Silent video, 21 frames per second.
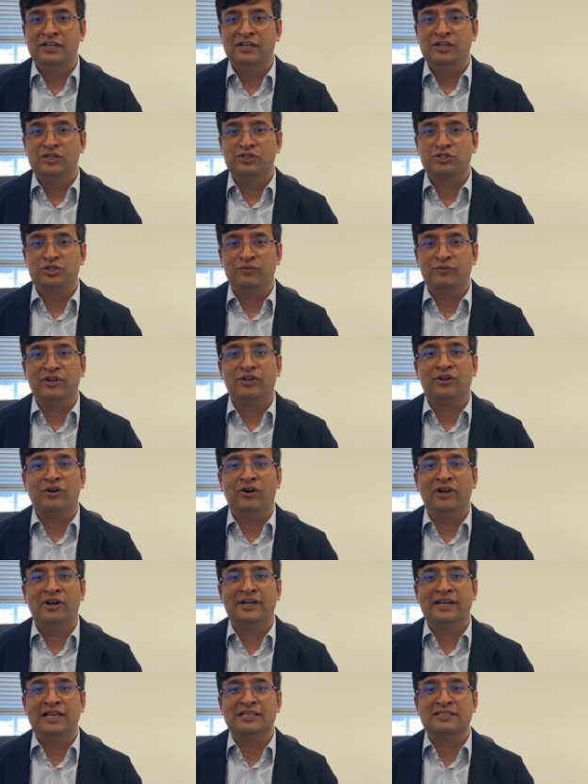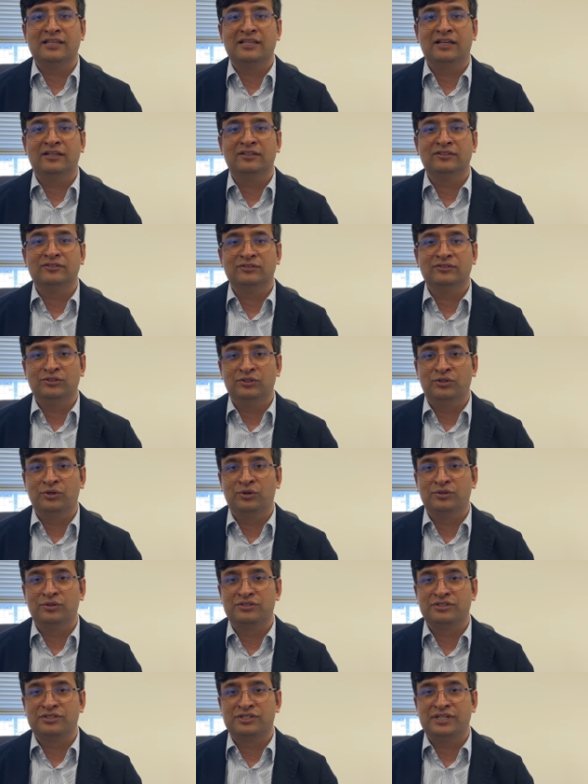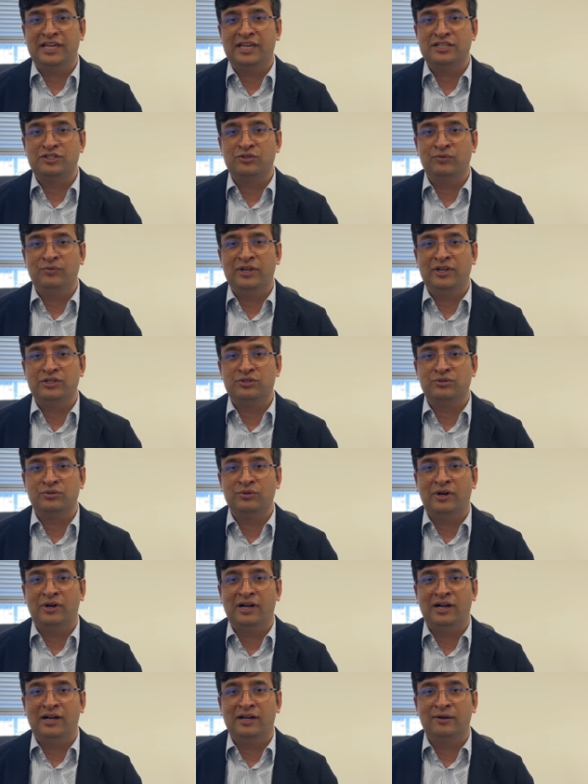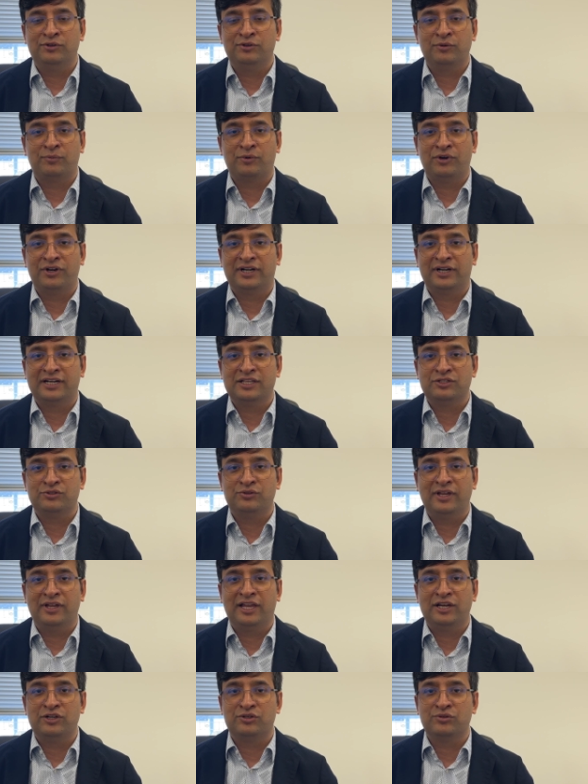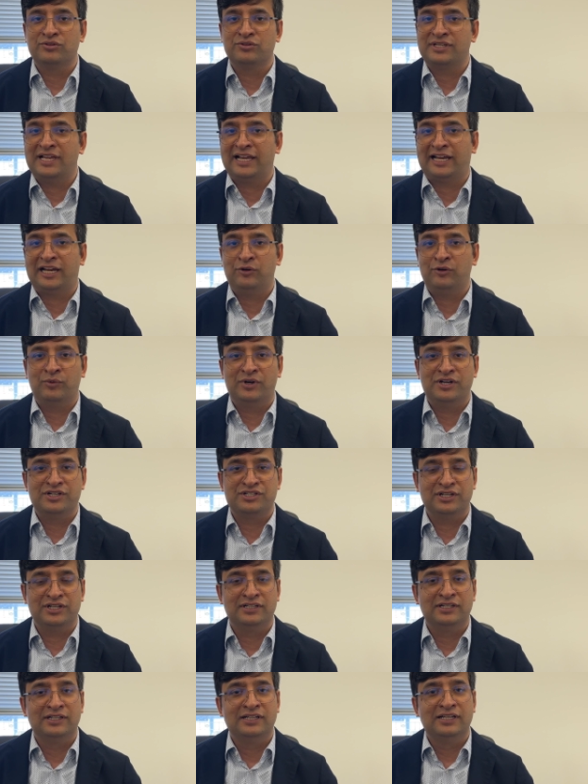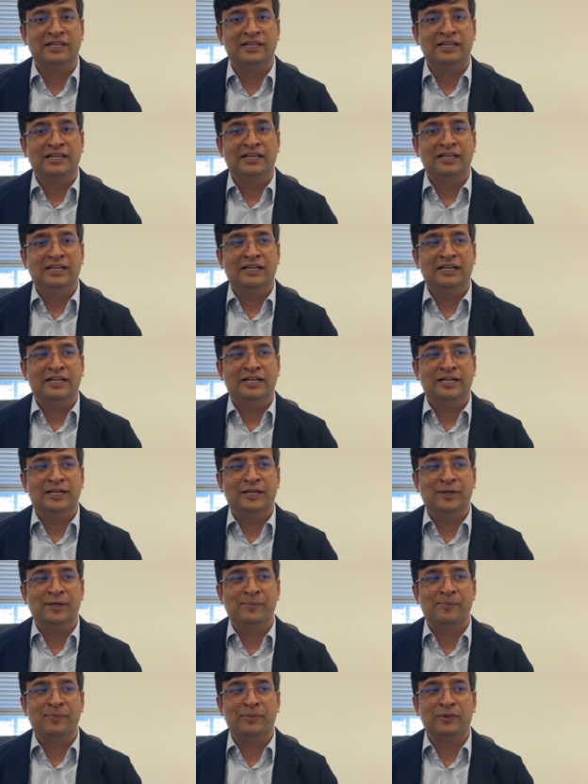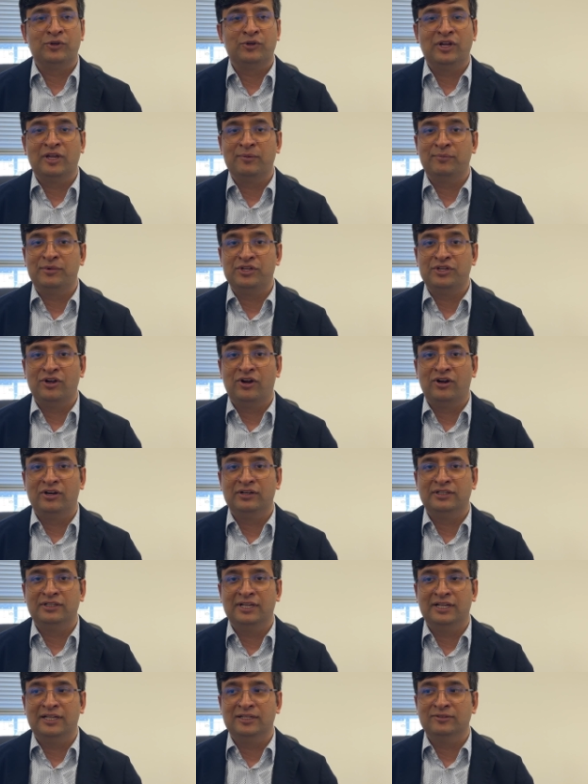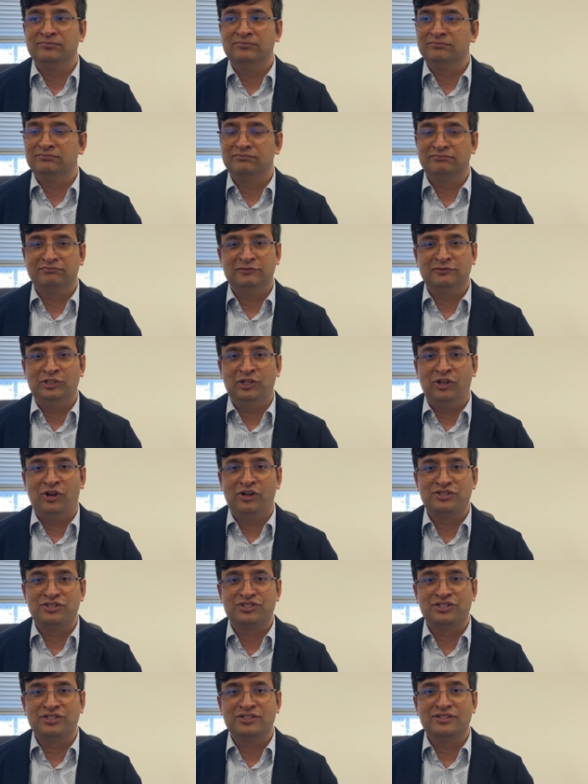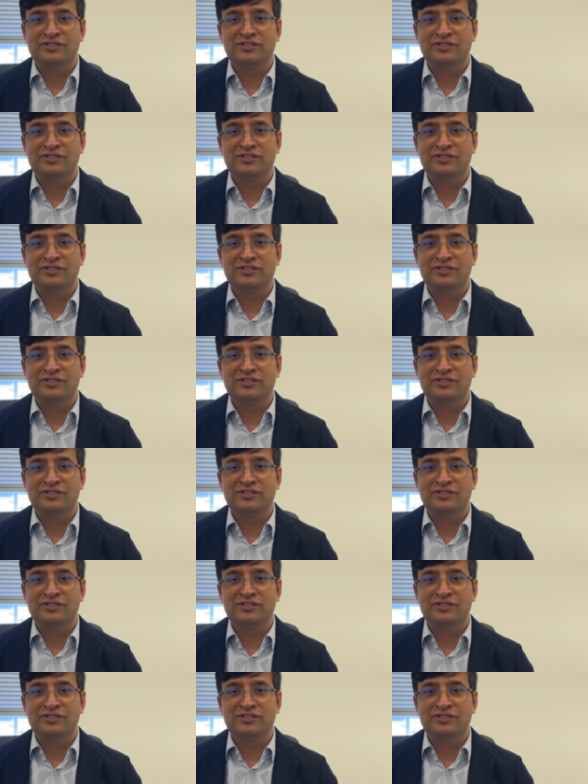So we call it as a growth stage, where your product is going into second version, going beyond the launch.